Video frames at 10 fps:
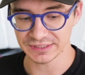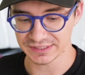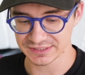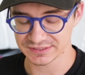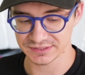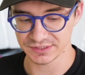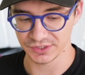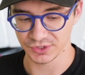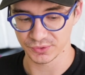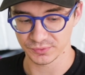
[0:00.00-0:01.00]
That this,
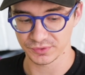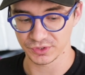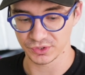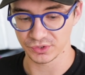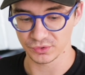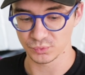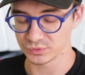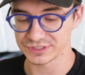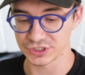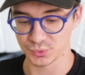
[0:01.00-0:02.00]
you know,
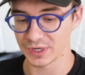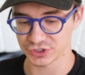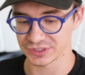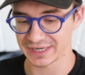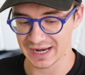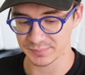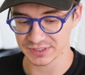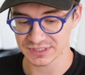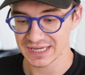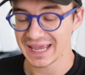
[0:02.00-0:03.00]
situation had
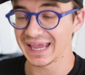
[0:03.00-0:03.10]
happened.